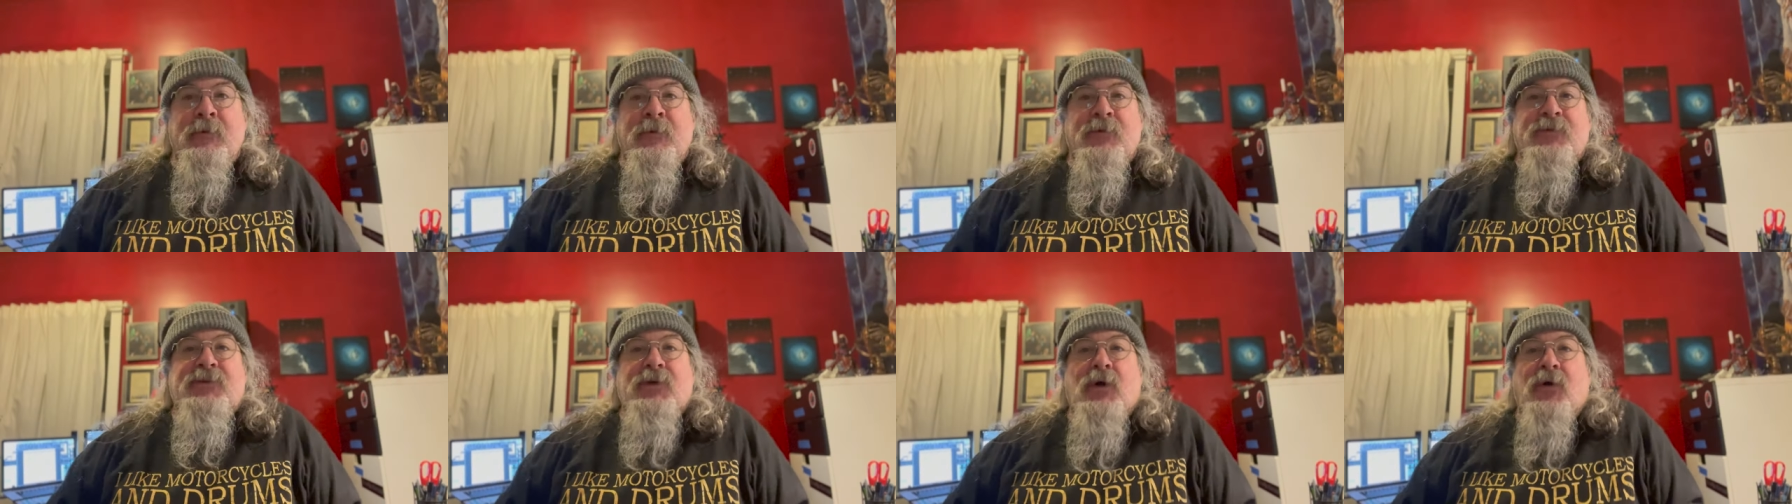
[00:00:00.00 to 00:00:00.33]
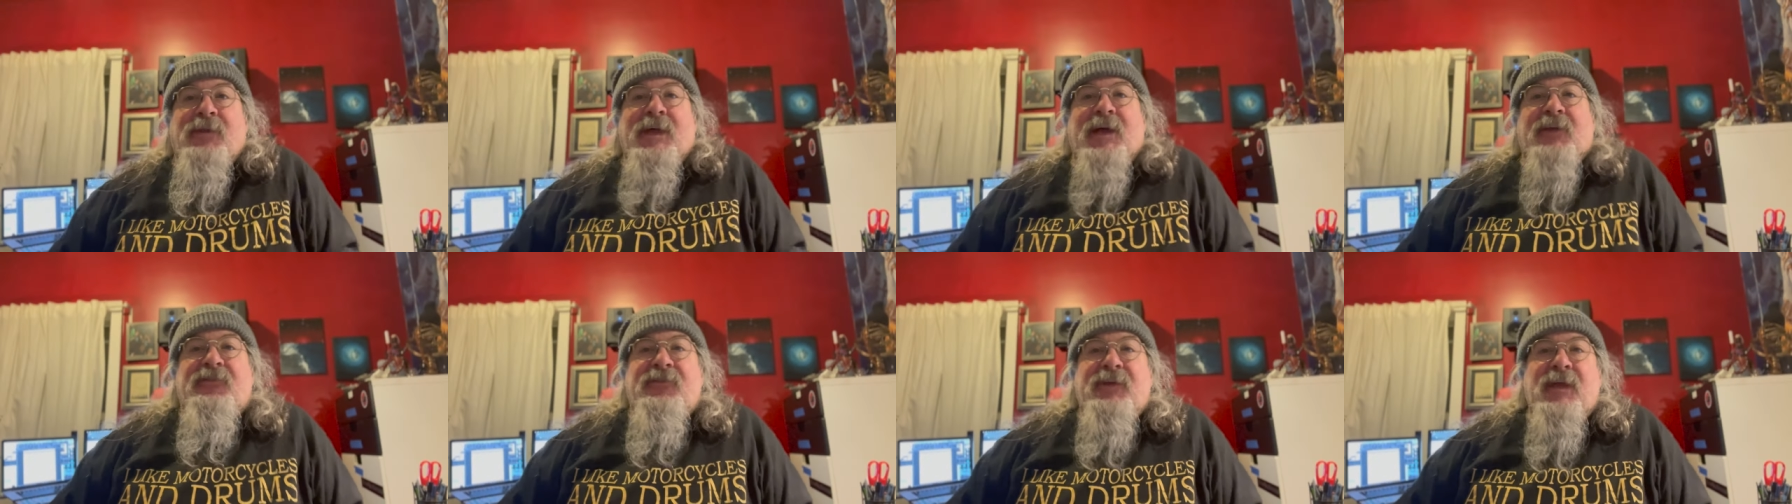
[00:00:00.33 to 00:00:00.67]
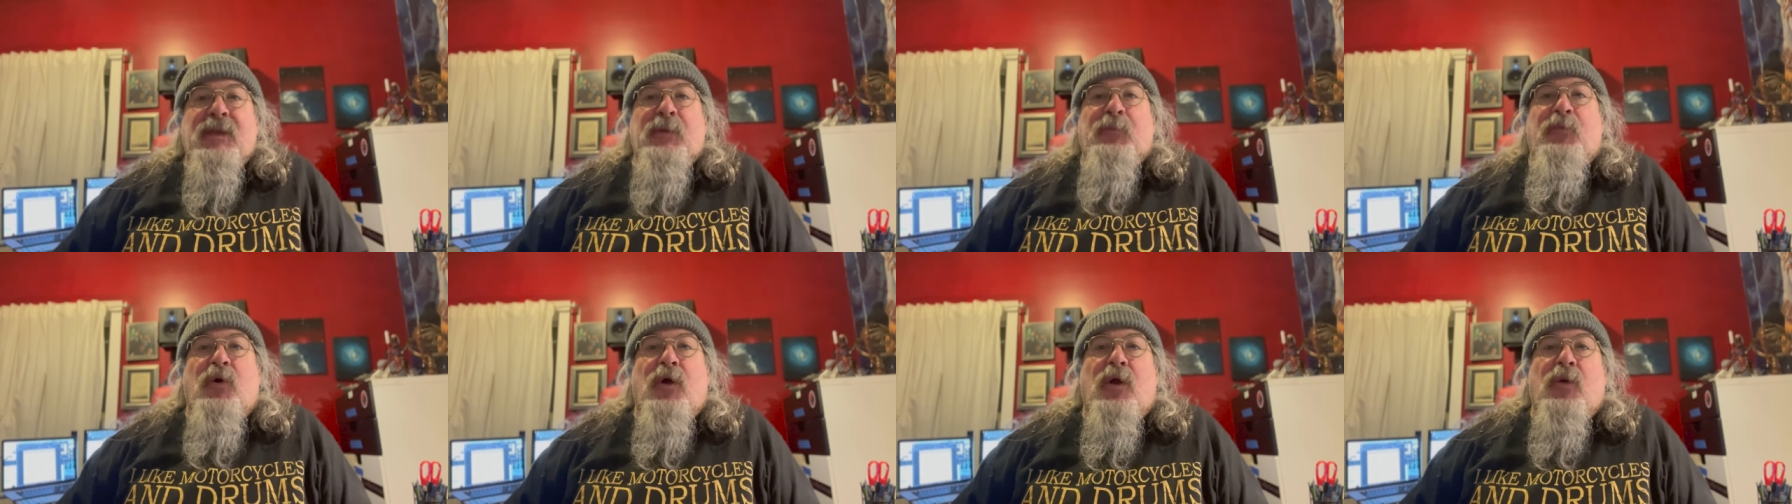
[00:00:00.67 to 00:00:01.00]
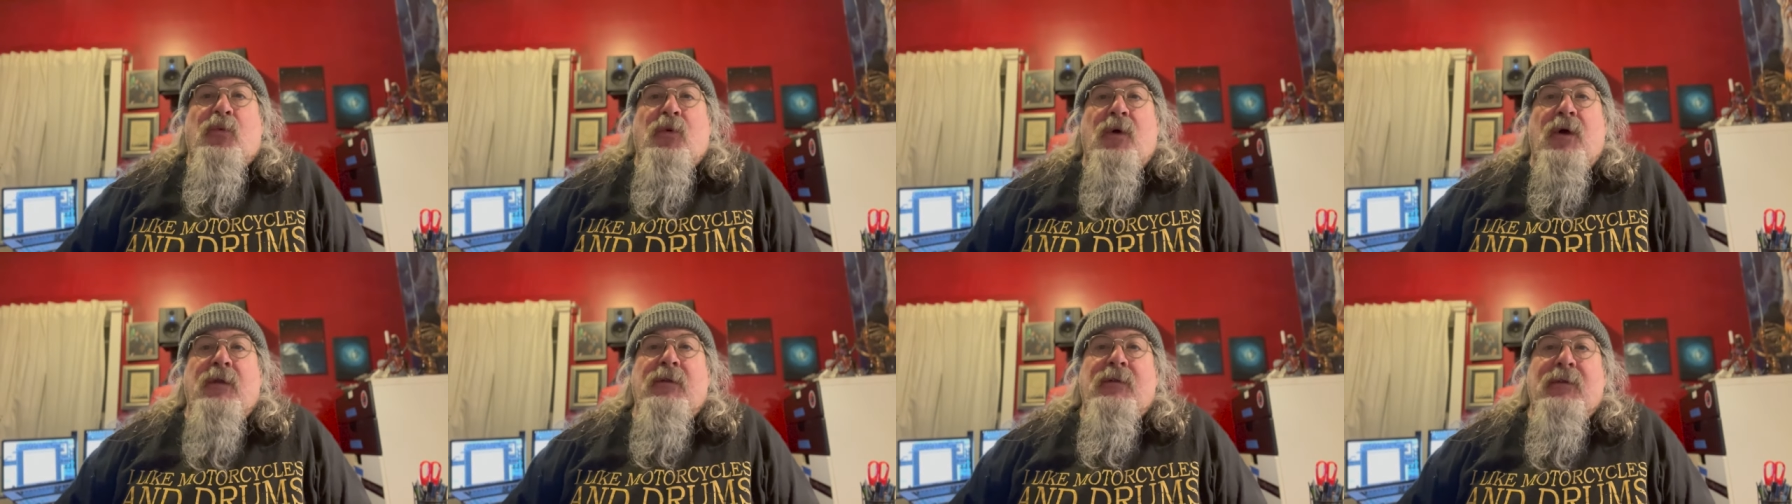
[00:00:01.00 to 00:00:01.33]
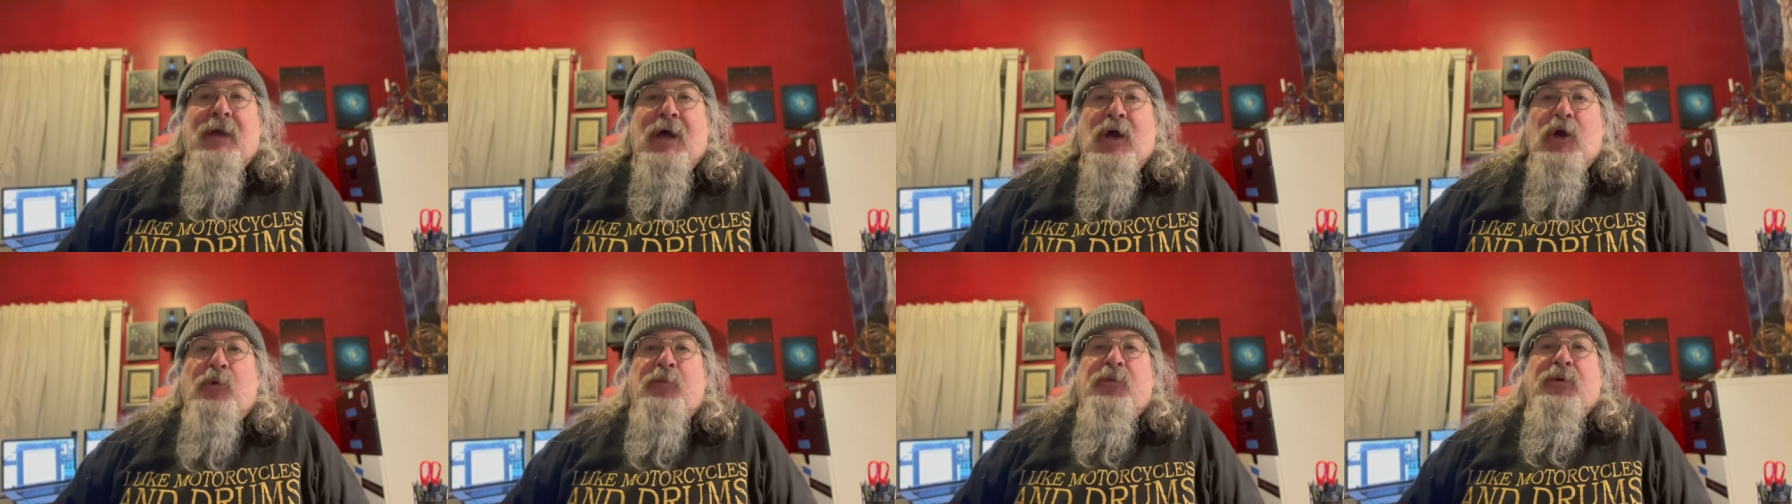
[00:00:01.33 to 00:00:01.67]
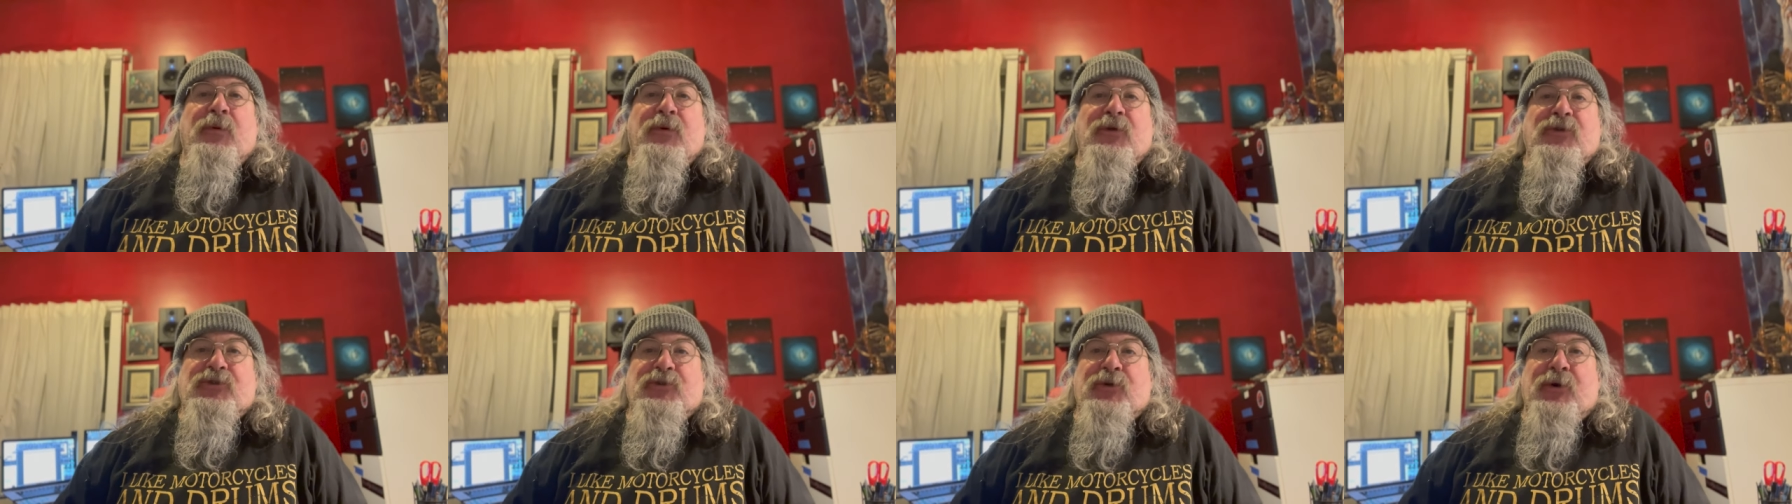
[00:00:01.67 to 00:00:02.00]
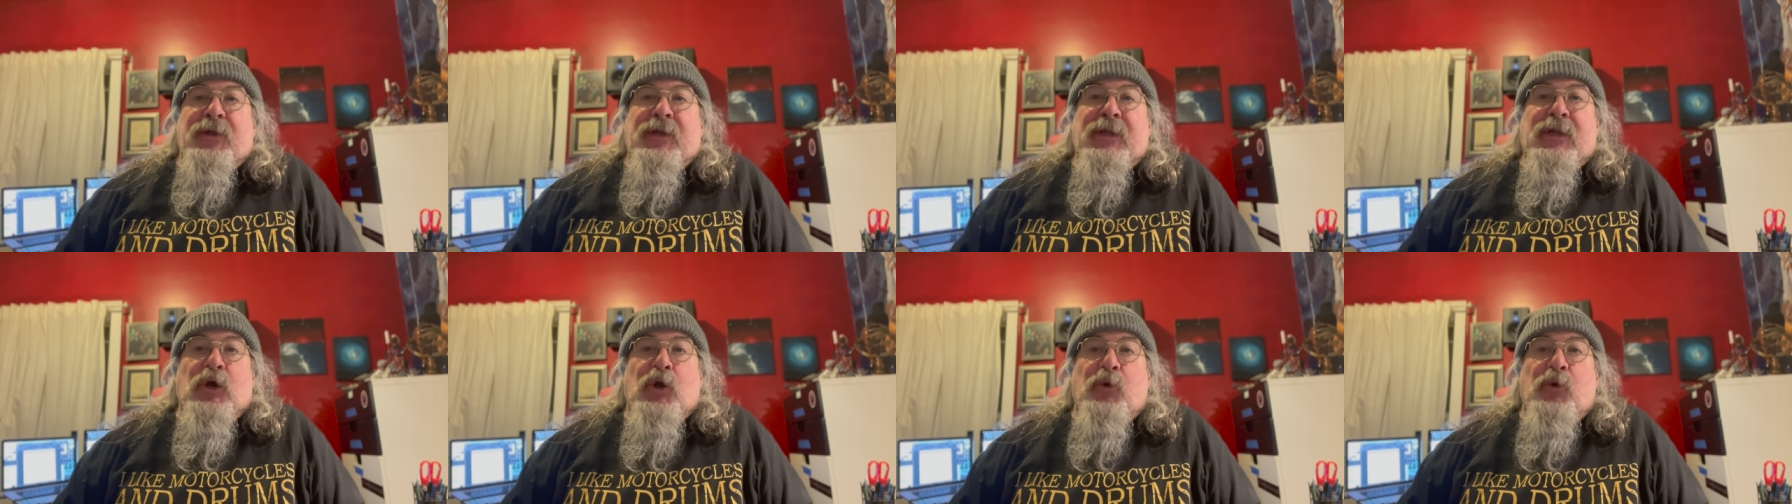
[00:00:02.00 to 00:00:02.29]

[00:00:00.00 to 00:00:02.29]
So that's the end of part one. I hope you enjoyed it.